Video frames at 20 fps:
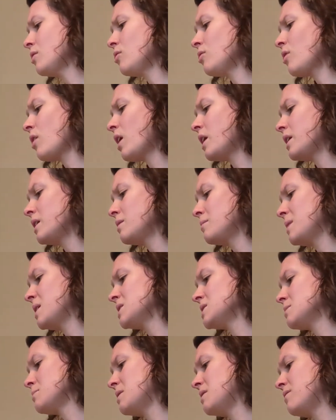Crying
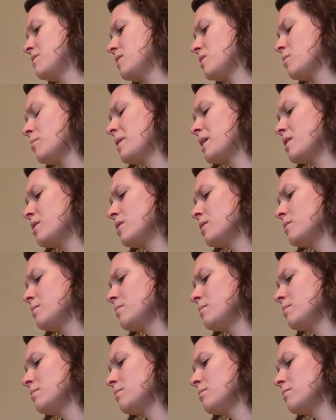makes me feel better.
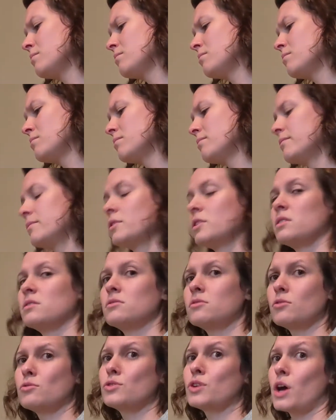
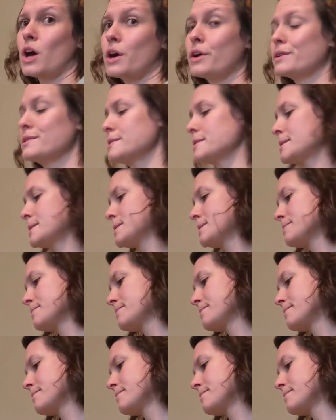So do hugs.